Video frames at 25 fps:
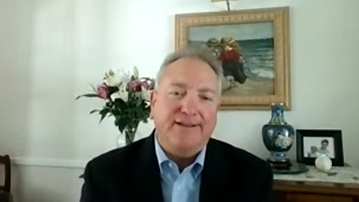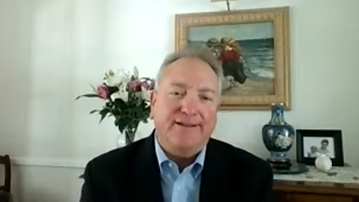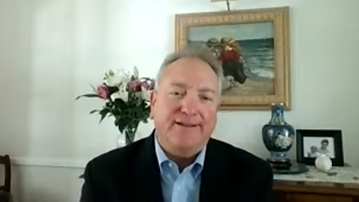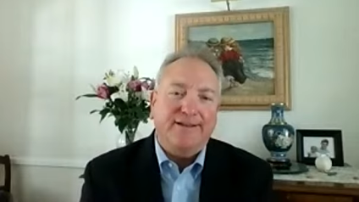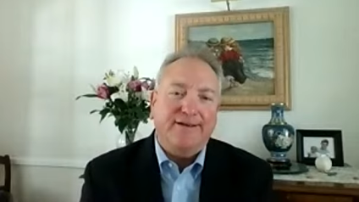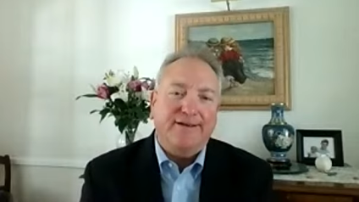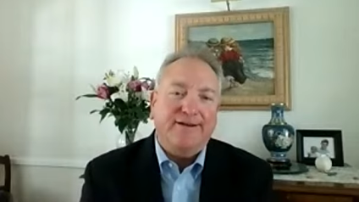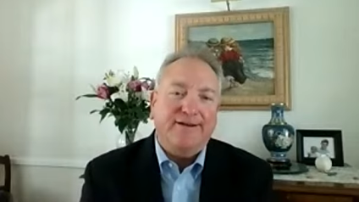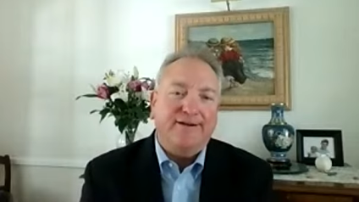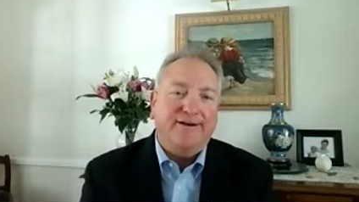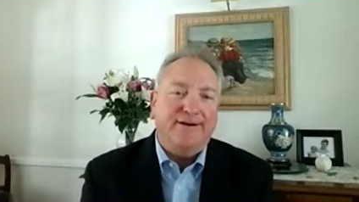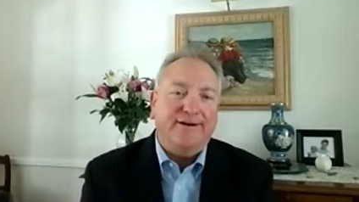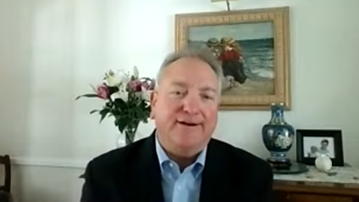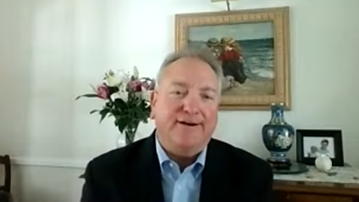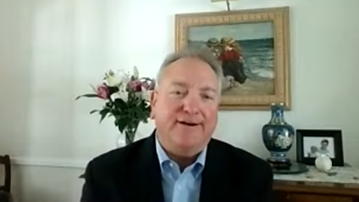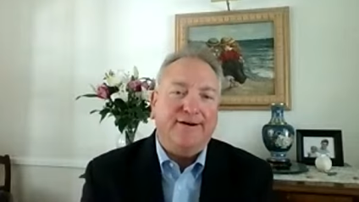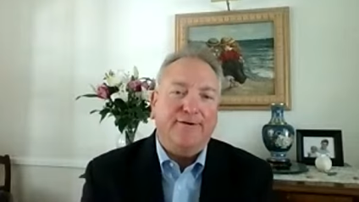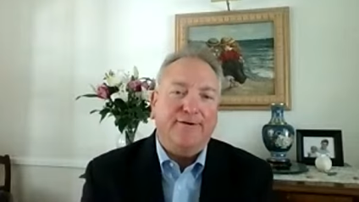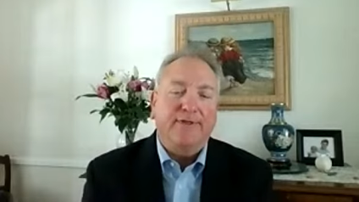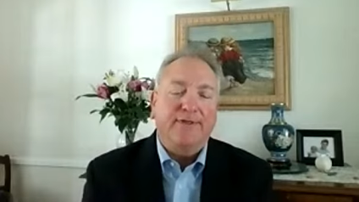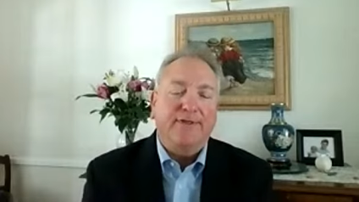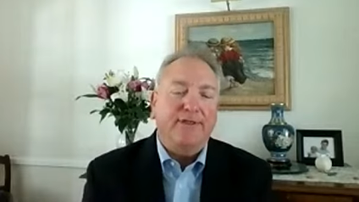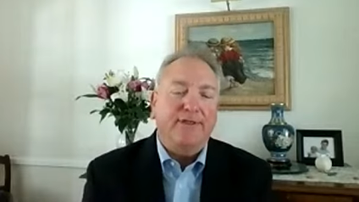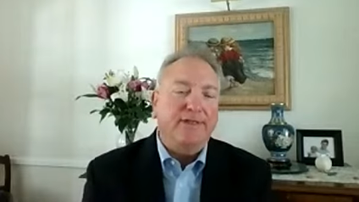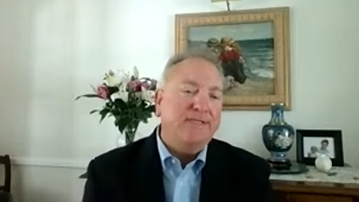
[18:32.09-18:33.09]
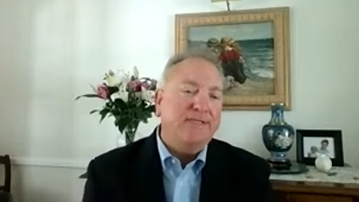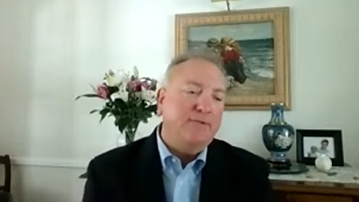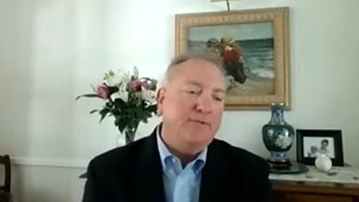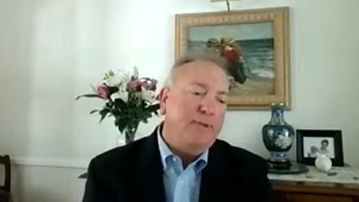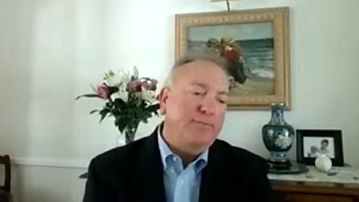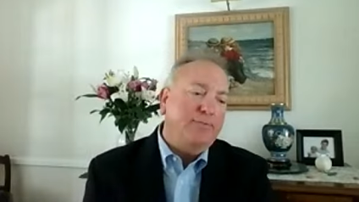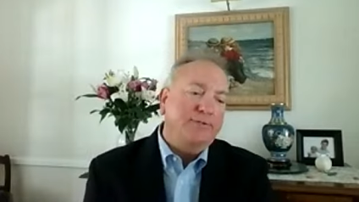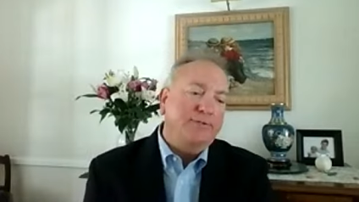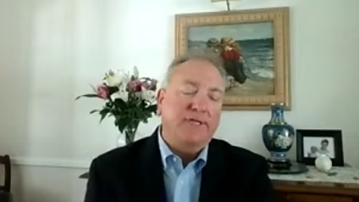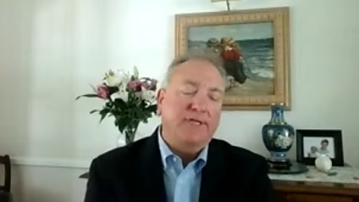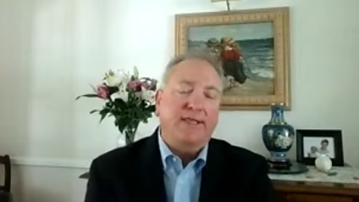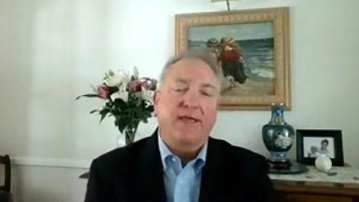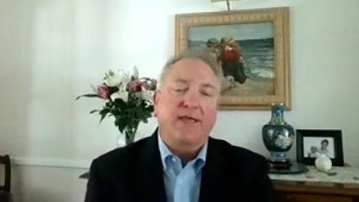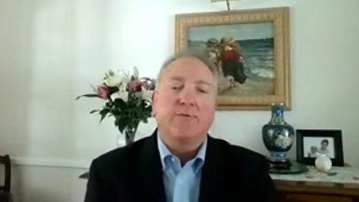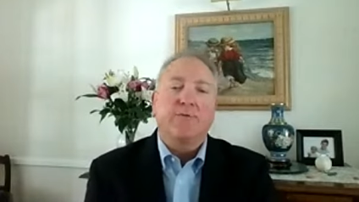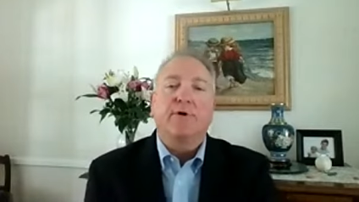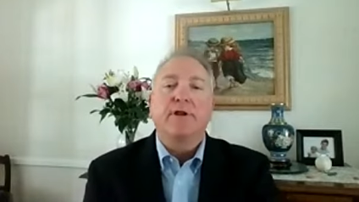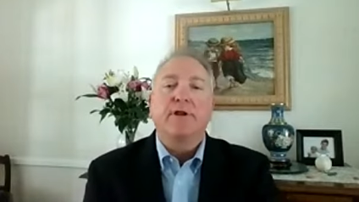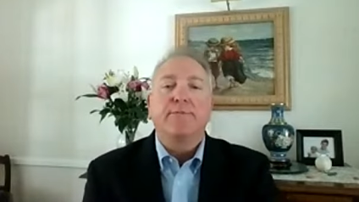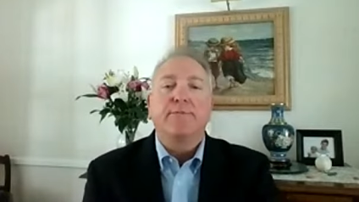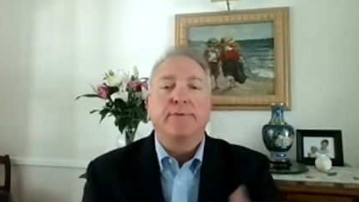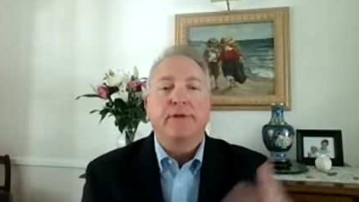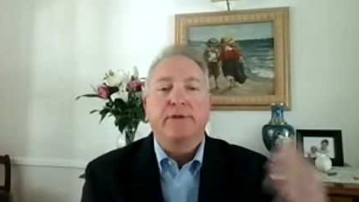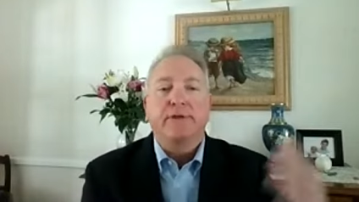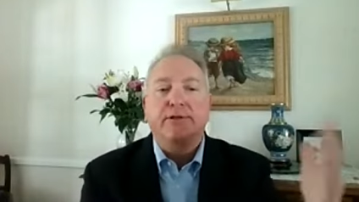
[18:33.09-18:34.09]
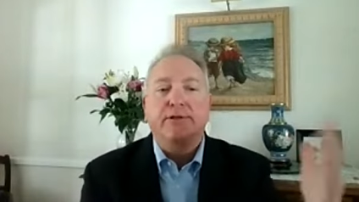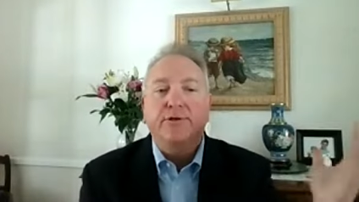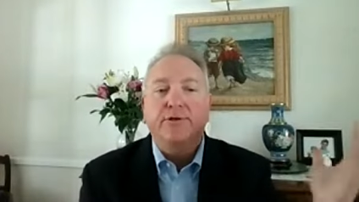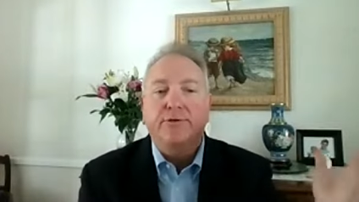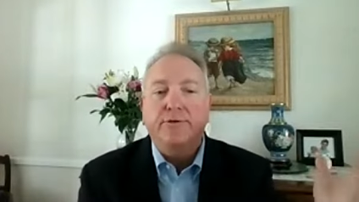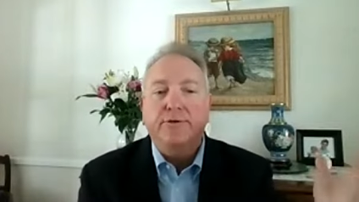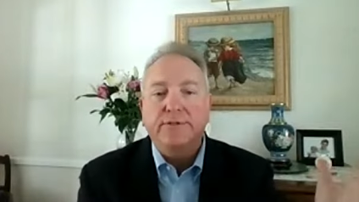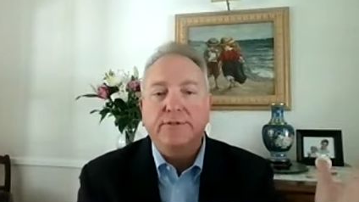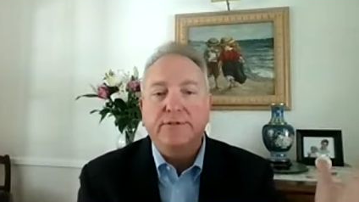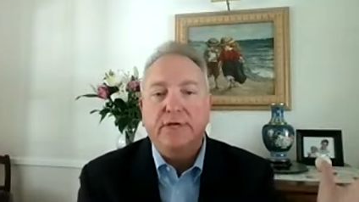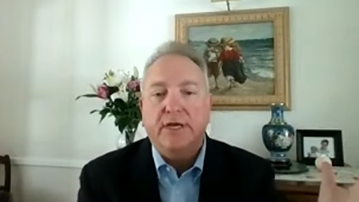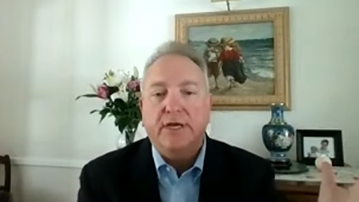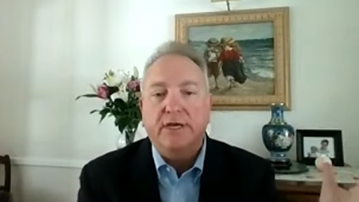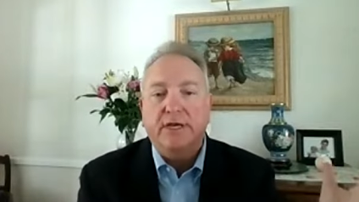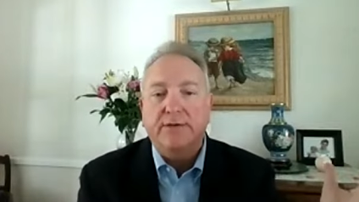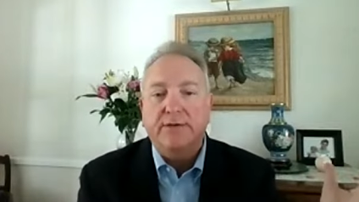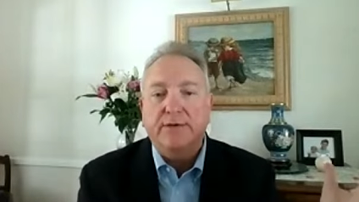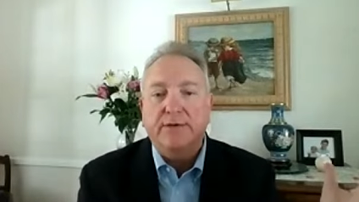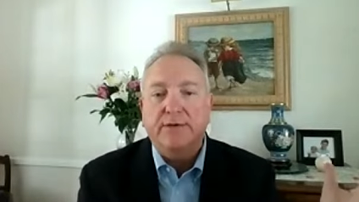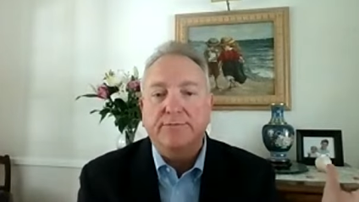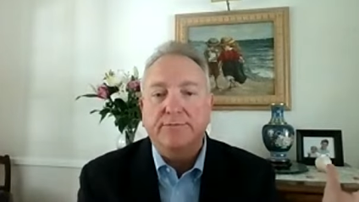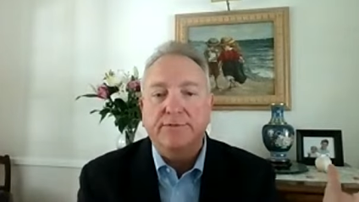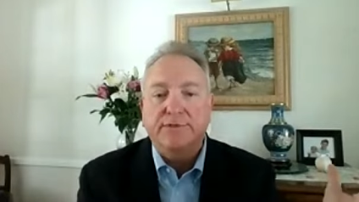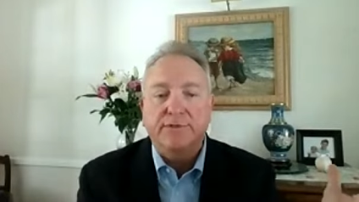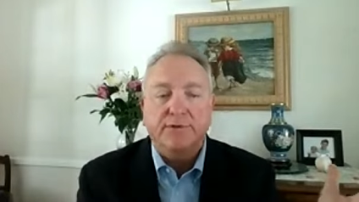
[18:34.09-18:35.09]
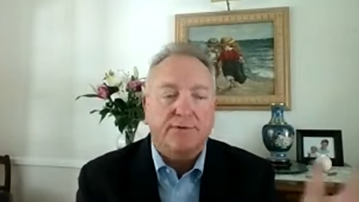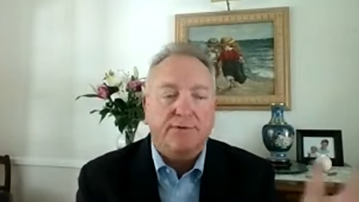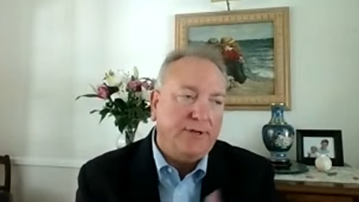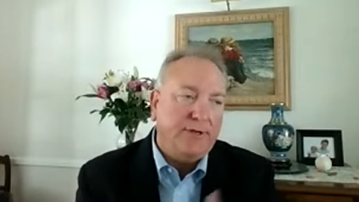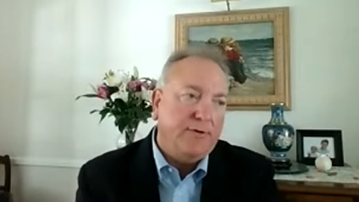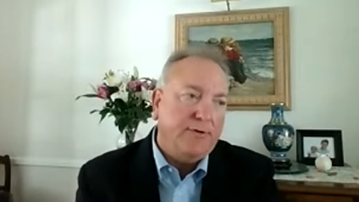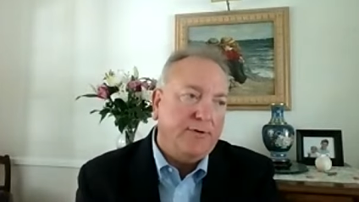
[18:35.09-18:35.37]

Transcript: Uh, then some people say they want to be a New York Times or a, or a,